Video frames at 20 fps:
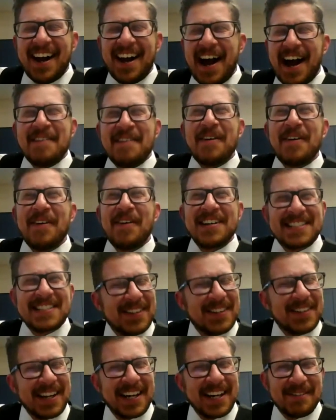I'm always
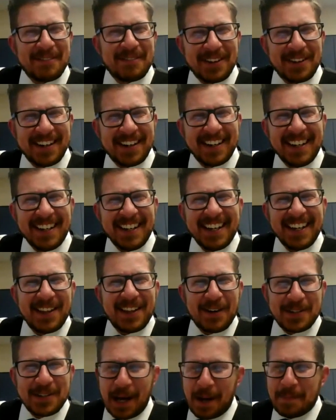looking for
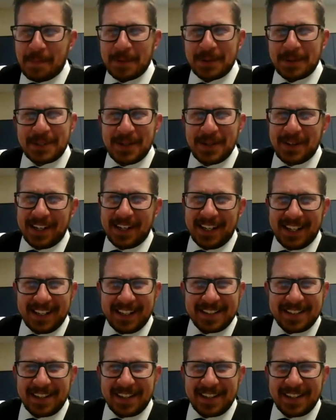those opportunities,